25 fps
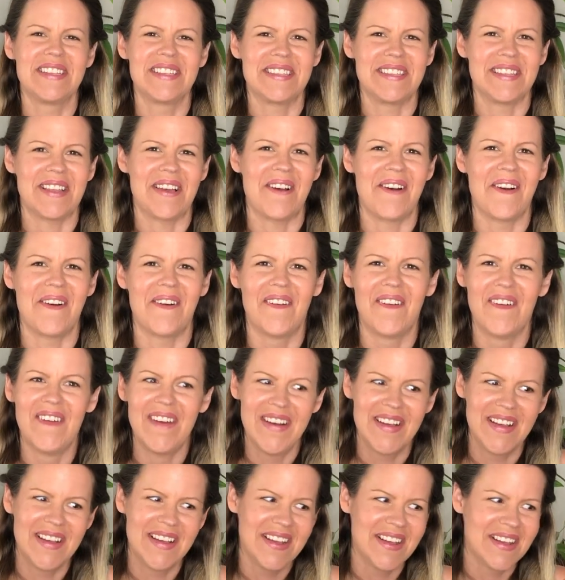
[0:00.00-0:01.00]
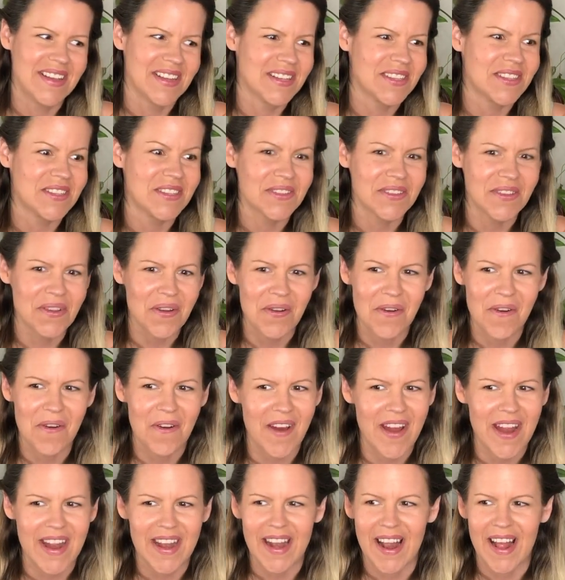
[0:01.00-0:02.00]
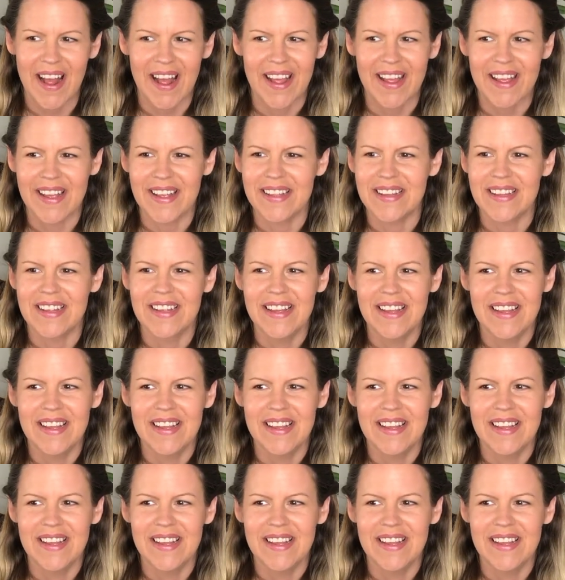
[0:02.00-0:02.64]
So great. I